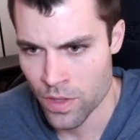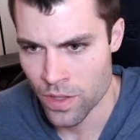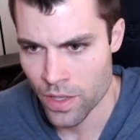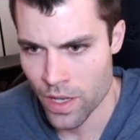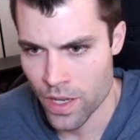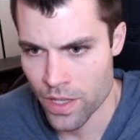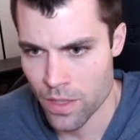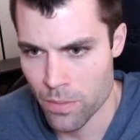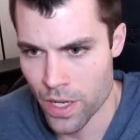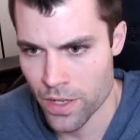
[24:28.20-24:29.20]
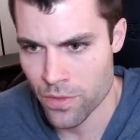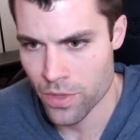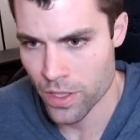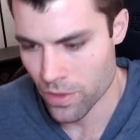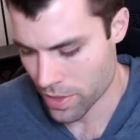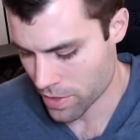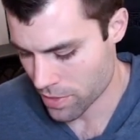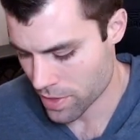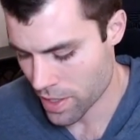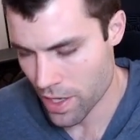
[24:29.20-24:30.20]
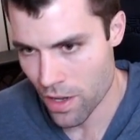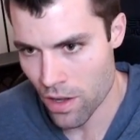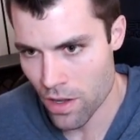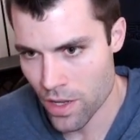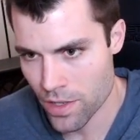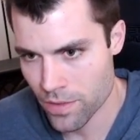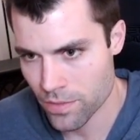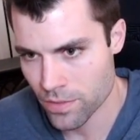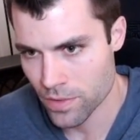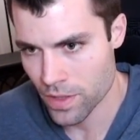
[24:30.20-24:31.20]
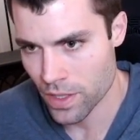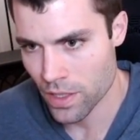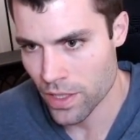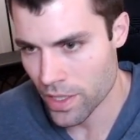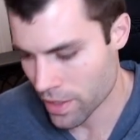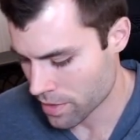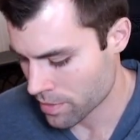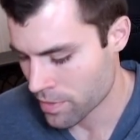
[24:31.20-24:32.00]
Okay, and the button we're going to say on the click.